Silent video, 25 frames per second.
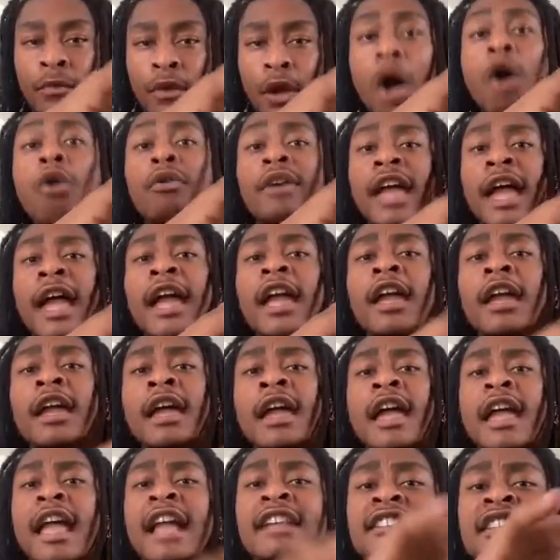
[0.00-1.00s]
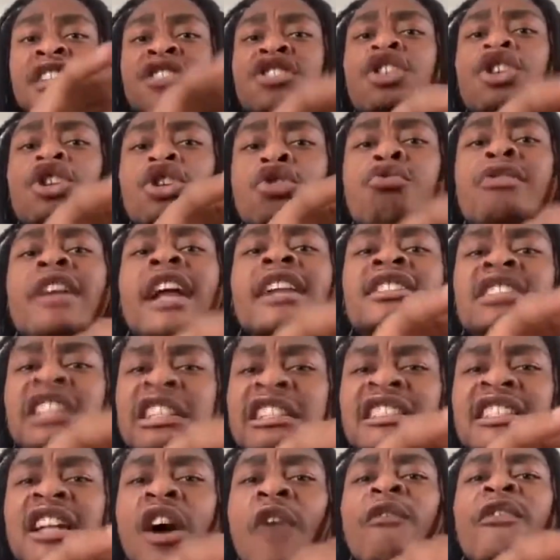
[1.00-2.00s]
Okay? It's either you get
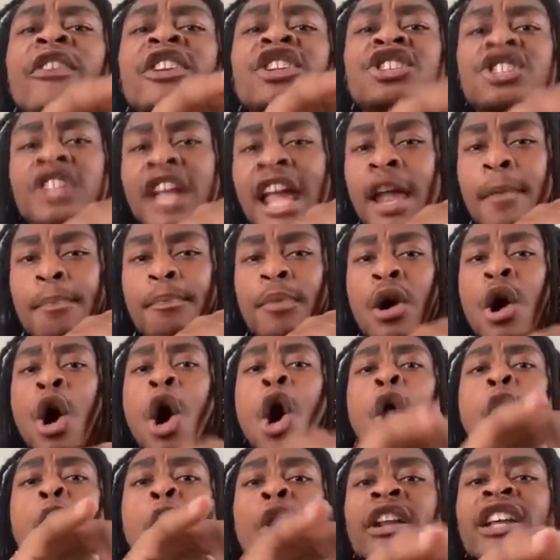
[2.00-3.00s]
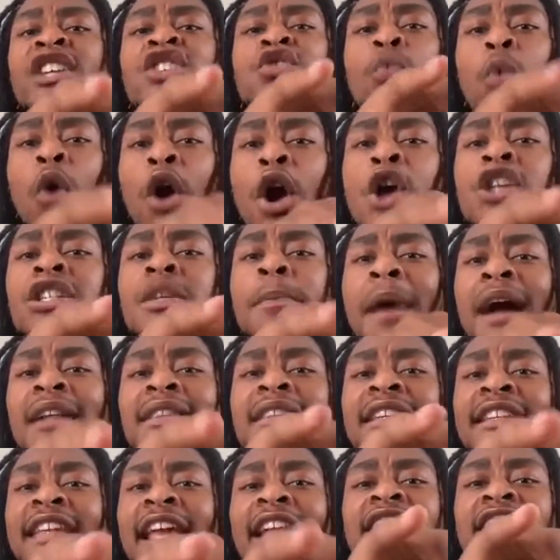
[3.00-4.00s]
yourself in shape or this world's about
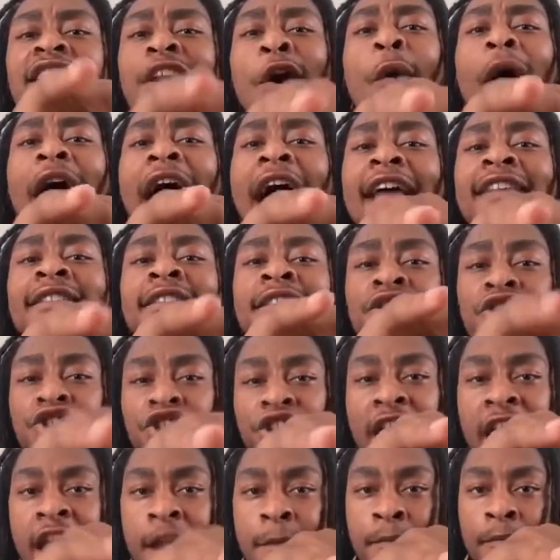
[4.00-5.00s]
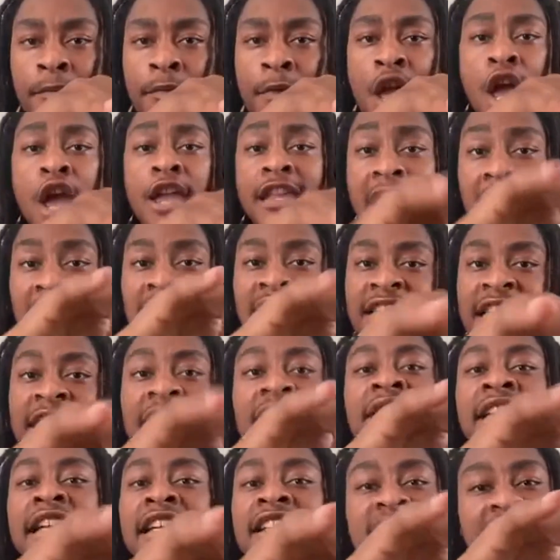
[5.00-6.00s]
to get your ass in shape. Y'all see
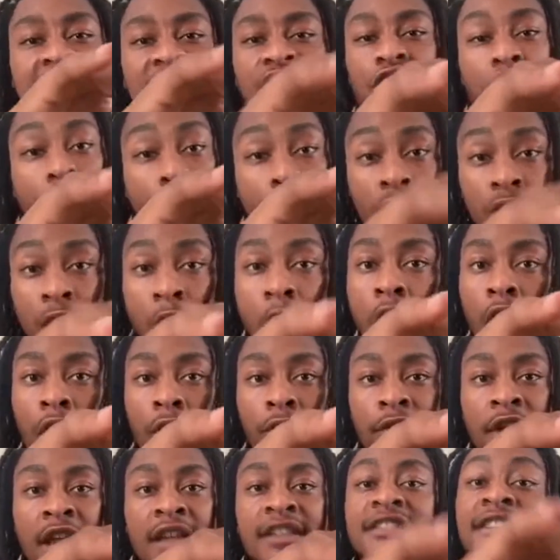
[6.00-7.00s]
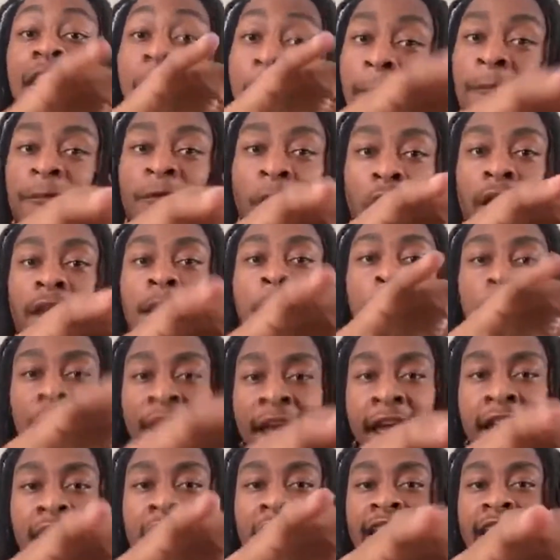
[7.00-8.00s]
the things that's going on. Stop fucking
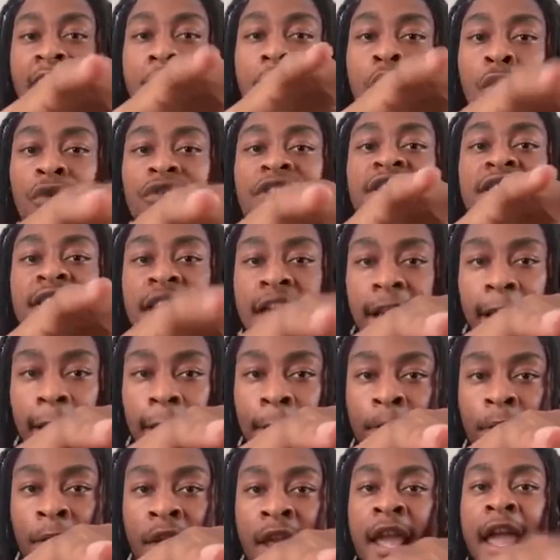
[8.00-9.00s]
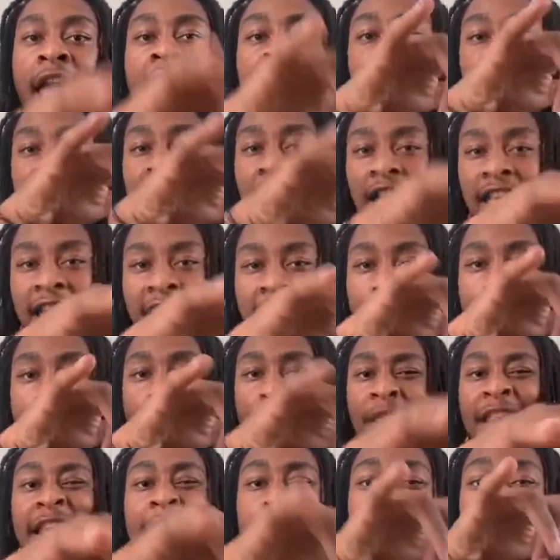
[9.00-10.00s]
playing like y'all don't see it. And y'all
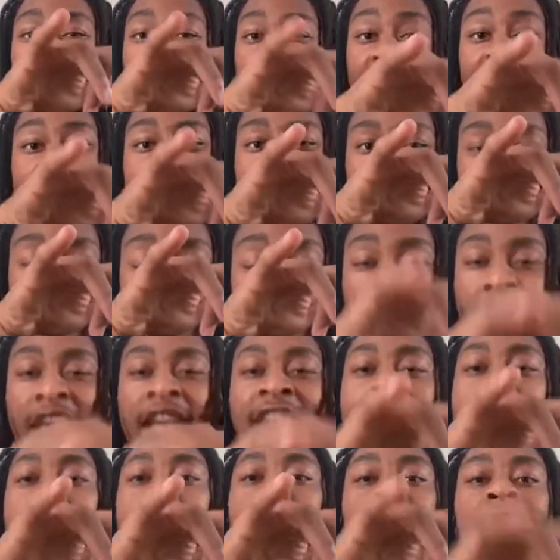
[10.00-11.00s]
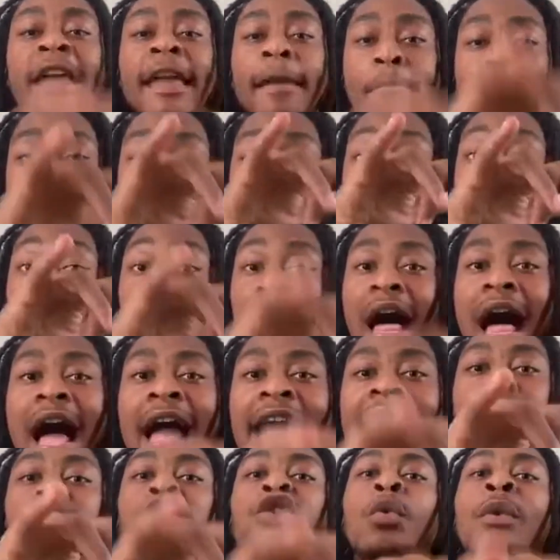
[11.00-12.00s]
can't be, be you cannot play, be
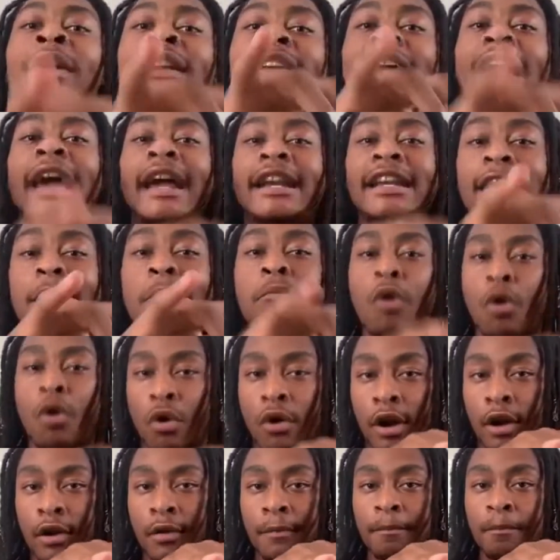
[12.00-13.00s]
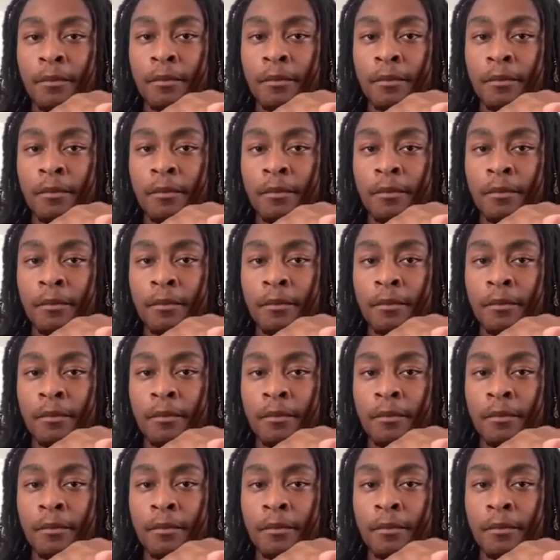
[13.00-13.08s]
blind to it anymore.